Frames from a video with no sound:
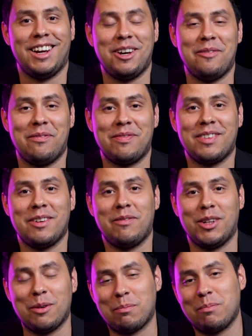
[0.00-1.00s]
um,
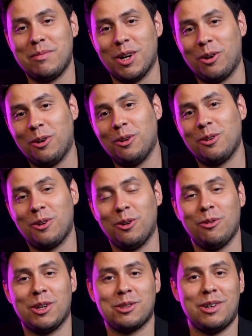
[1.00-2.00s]
but the, the whole
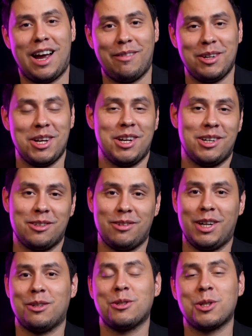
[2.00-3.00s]
goal was to have it here so
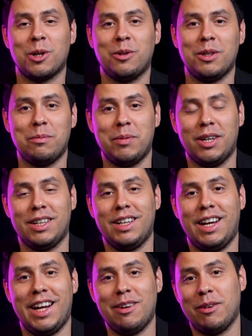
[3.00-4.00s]
I could show it. But
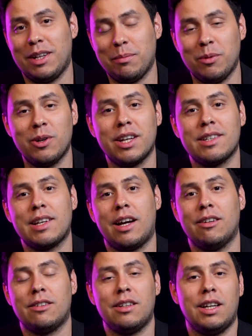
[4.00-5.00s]
anyway, the book is
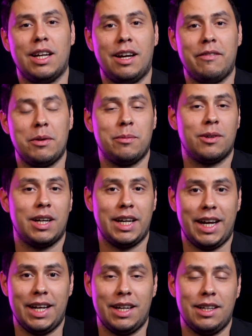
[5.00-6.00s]
out, uh, people can
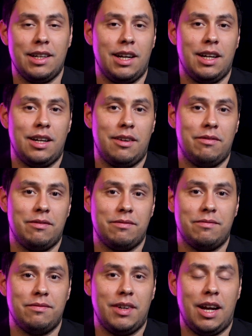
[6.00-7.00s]
get it, and I'm,
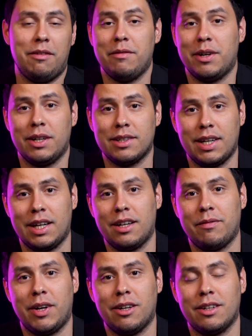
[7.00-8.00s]
I'm very excited
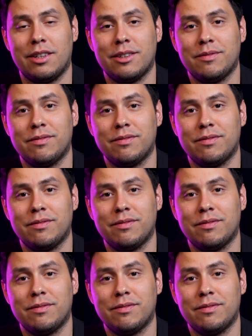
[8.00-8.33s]
about it.